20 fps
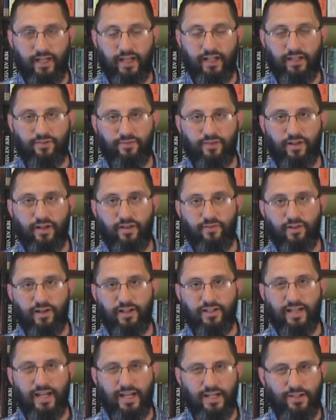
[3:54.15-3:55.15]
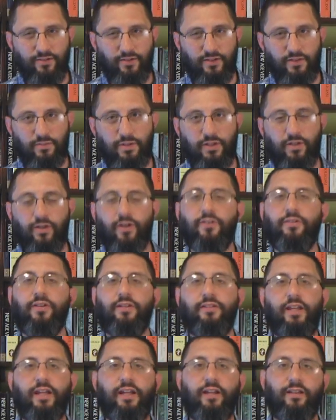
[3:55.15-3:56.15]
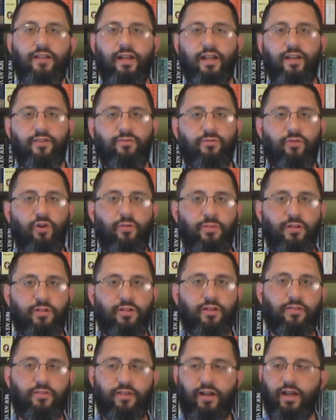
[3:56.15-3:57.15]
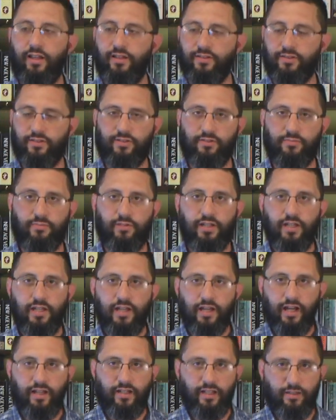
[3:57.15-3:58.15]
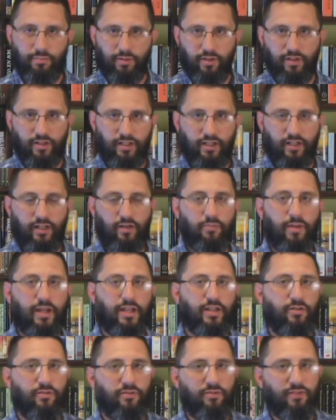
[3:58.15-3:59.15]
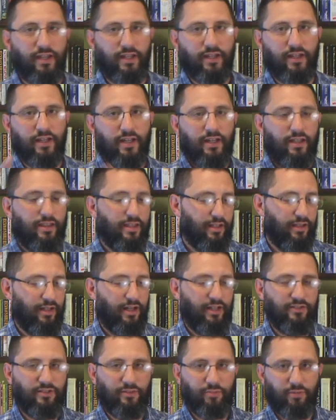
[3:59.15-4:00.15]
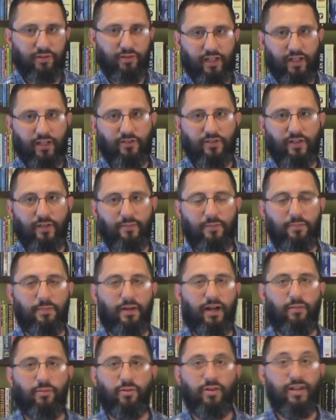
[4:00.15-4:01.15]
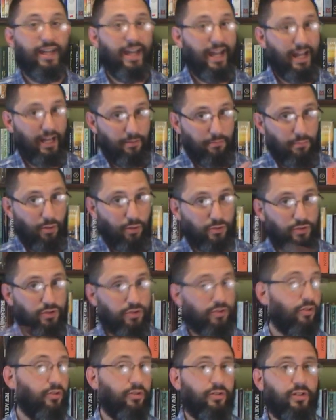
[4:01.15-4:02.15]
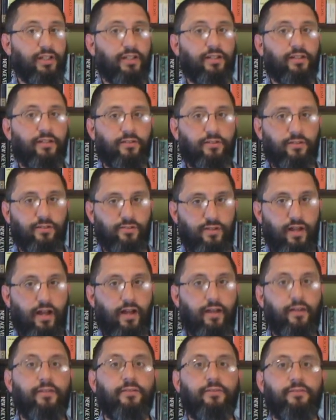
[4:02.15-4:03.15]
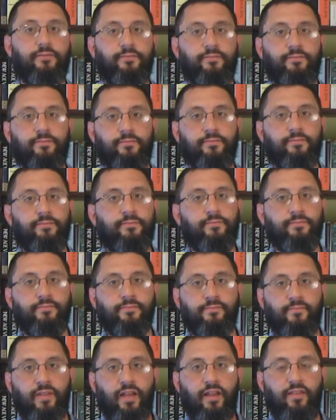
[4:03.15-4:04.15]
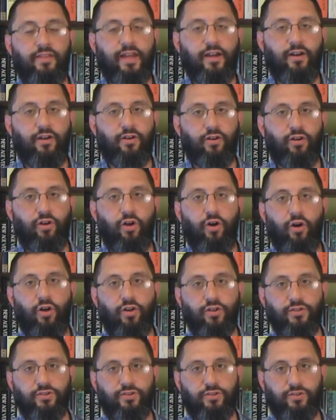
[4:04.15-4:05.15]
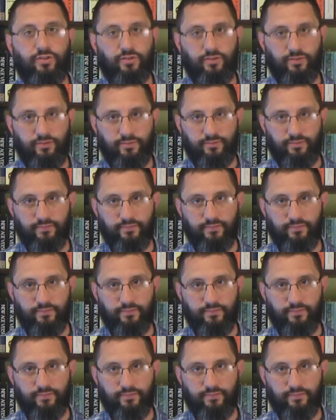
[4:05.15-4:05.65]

and it's very, very dangerous because they take a lot of Roman Catholicism and they put it in and make you think that it lines the King James Bible, and it most certainly does not. They are cults,